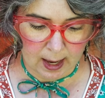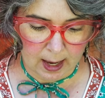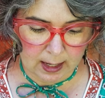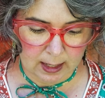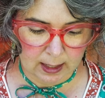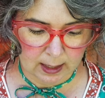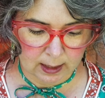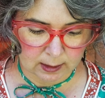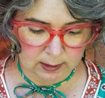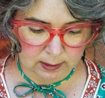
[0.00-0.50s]

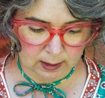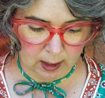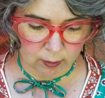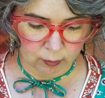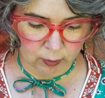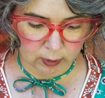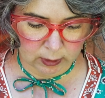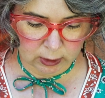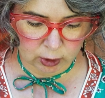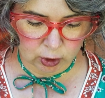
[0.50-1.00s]
and I
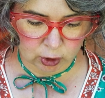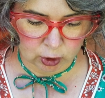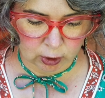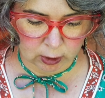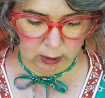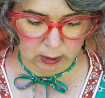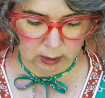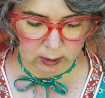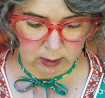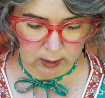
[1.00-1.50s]
really
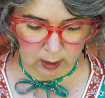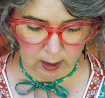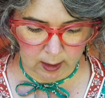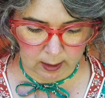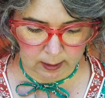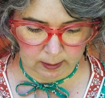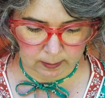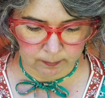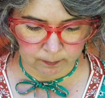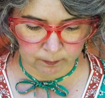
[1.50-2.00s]
should
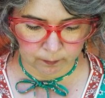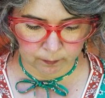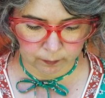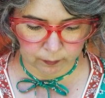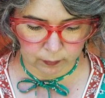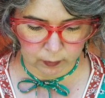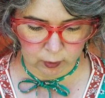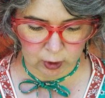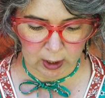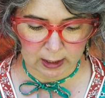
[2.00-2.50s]

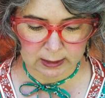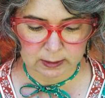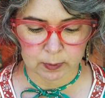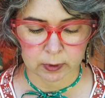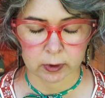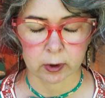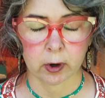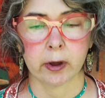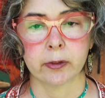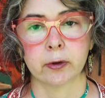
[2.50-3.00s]
try some
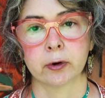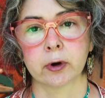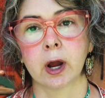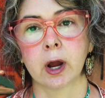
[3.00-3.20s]
of their other